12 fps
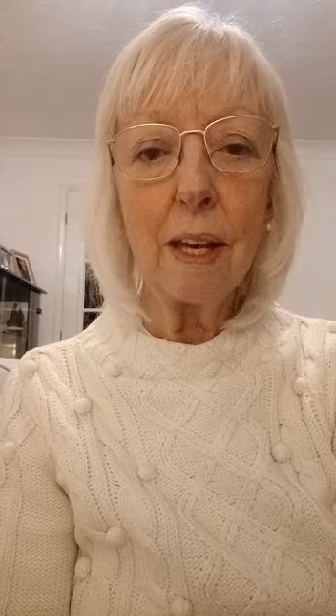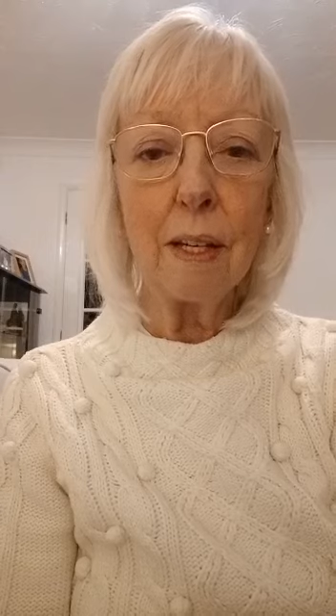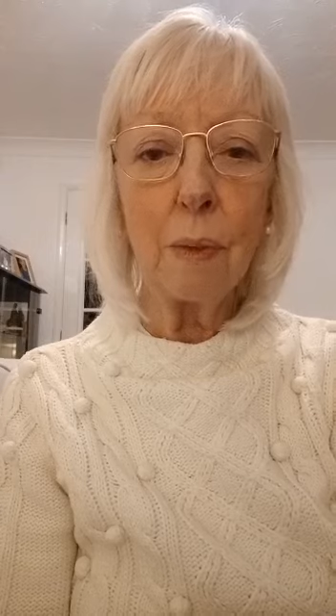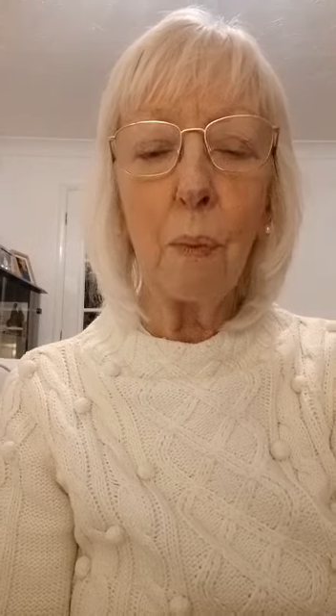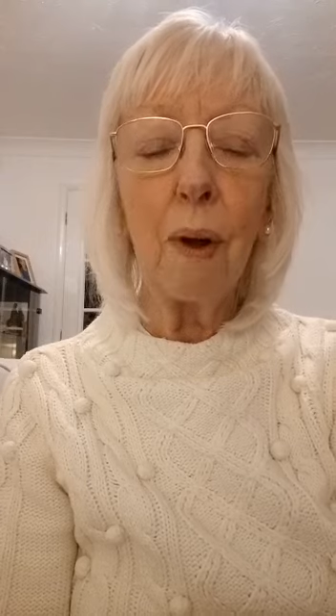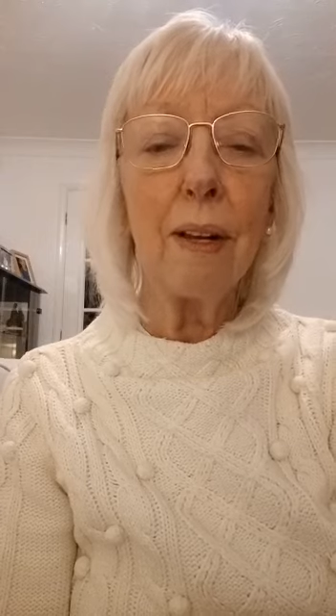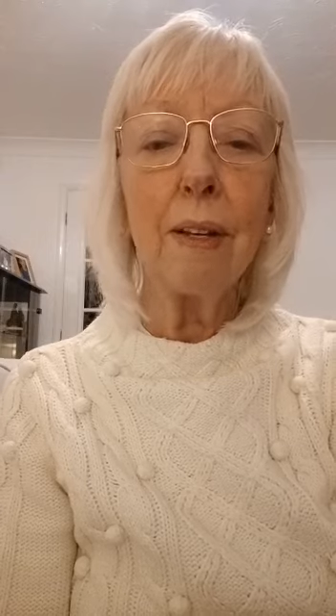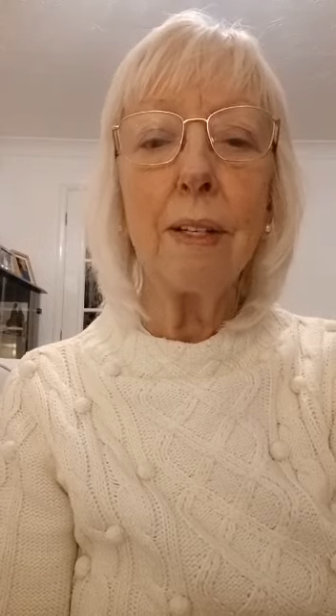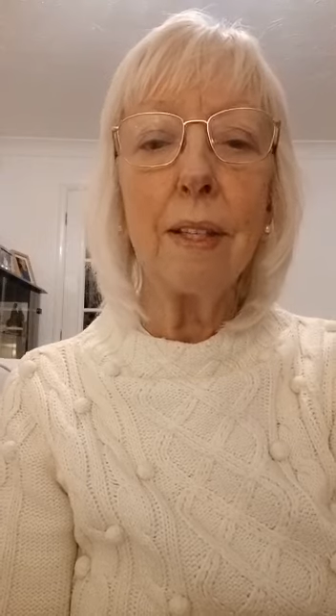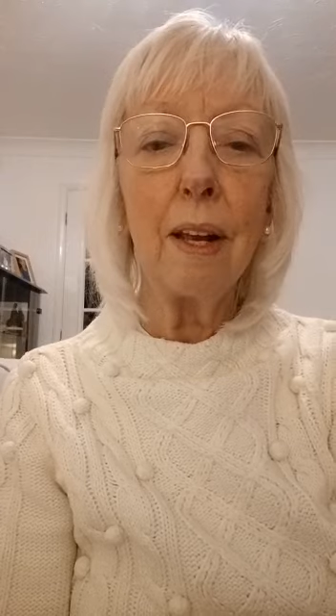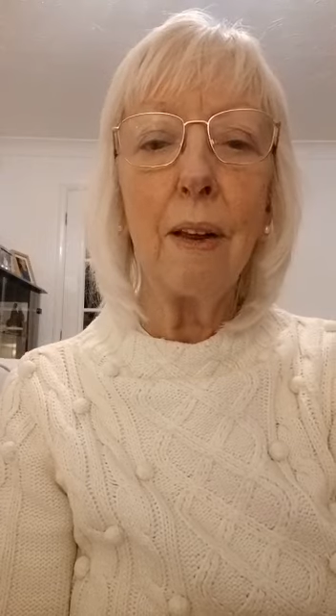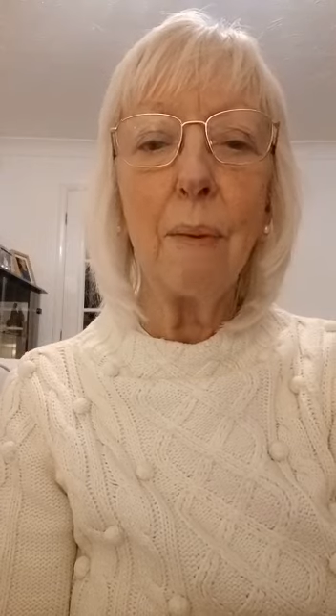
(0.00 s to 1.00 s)
as well as
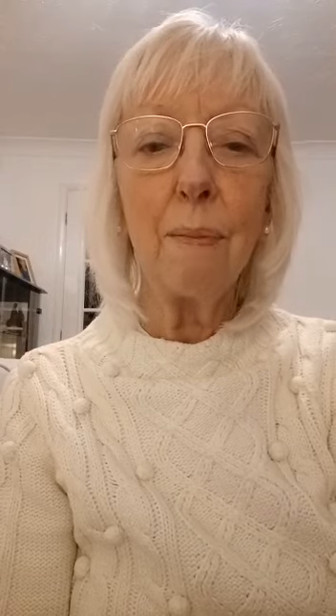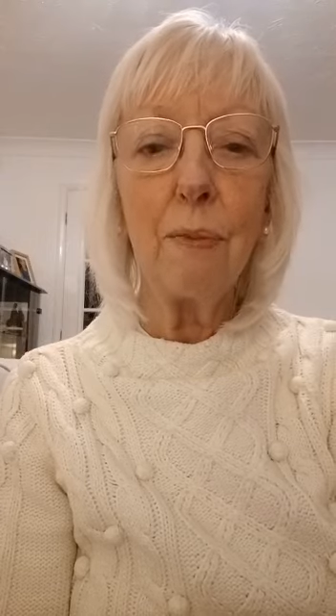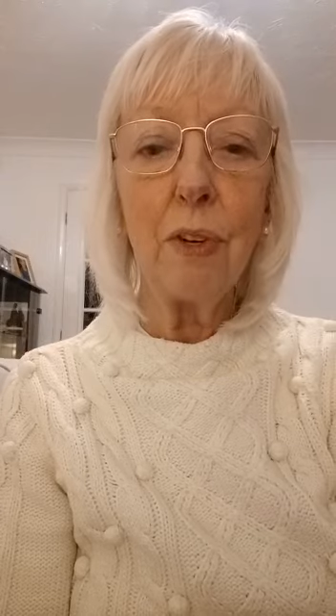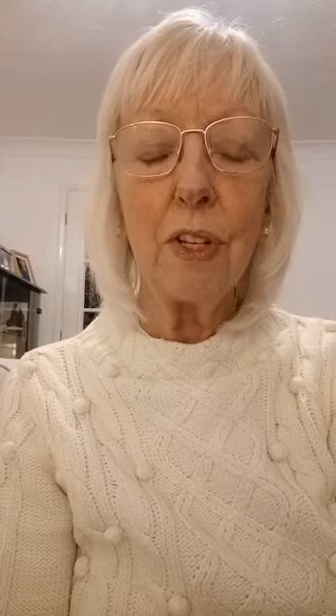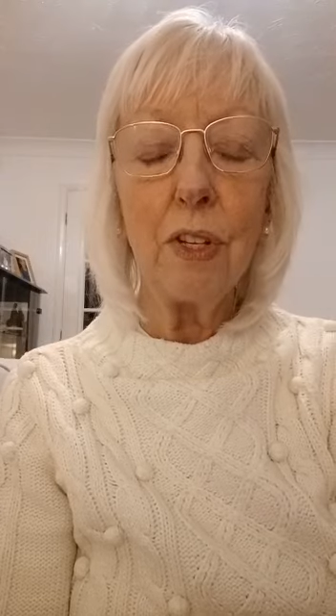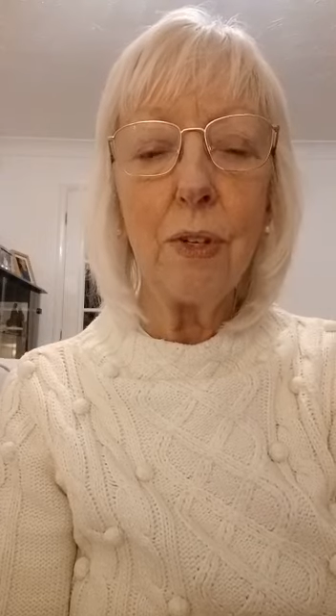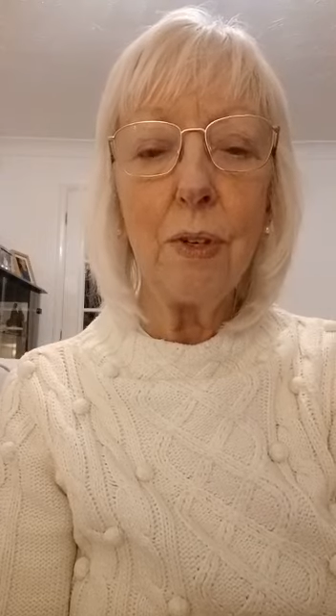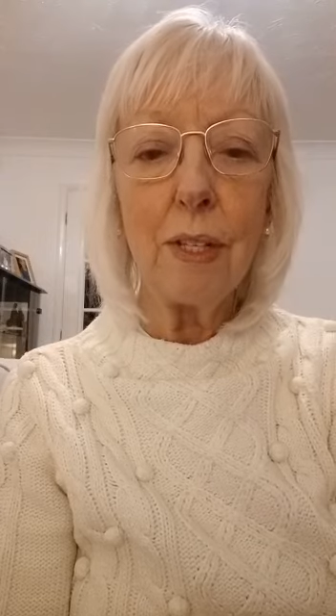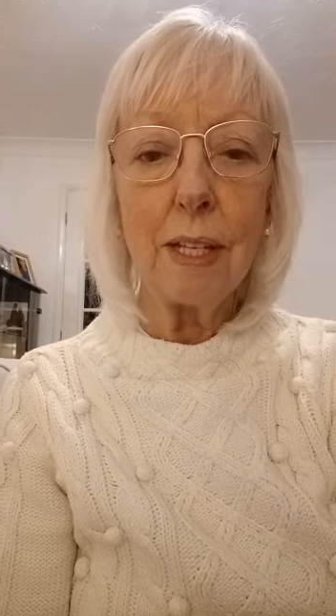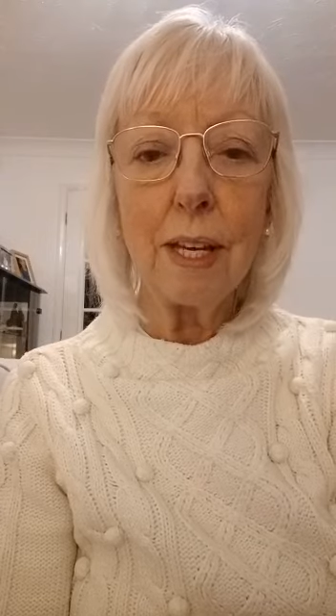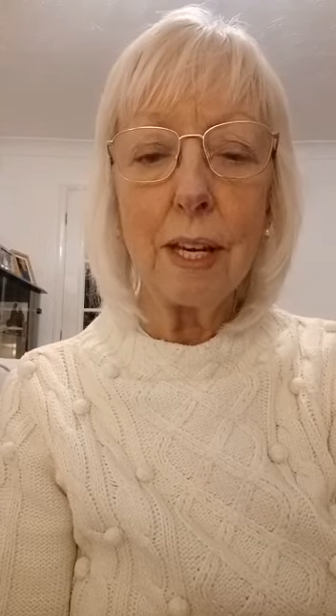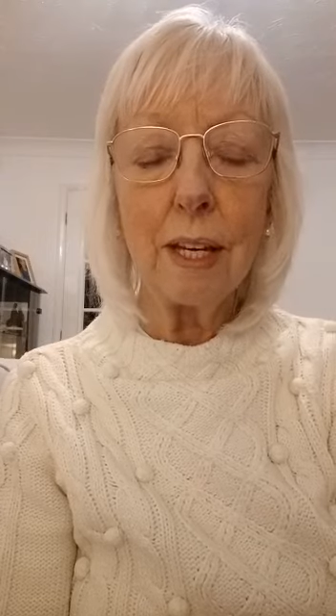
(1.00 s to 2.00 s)
the lump
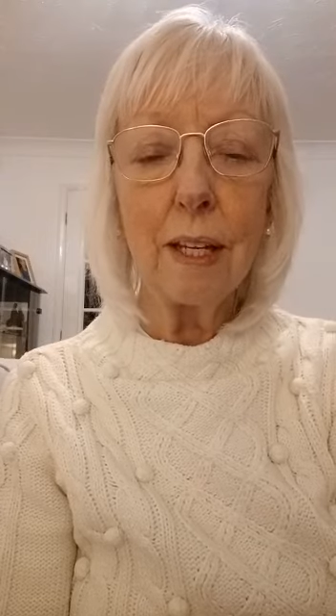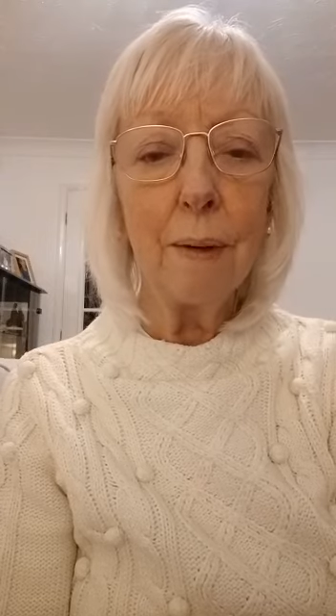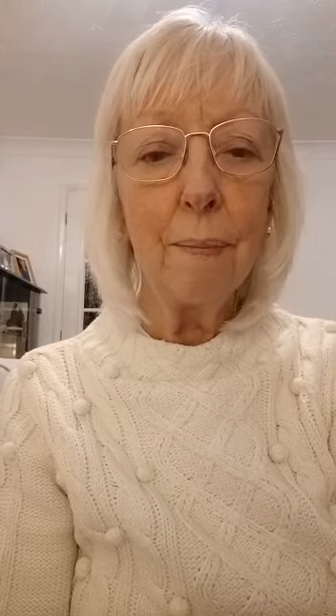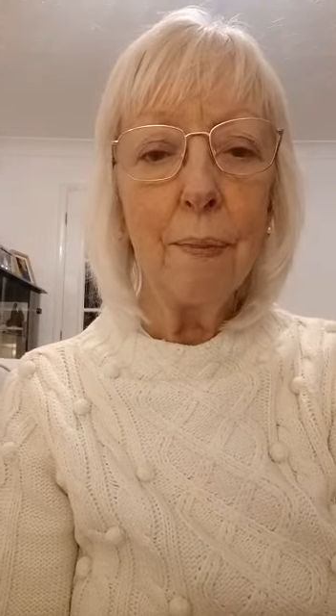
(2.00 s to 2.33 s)
reducing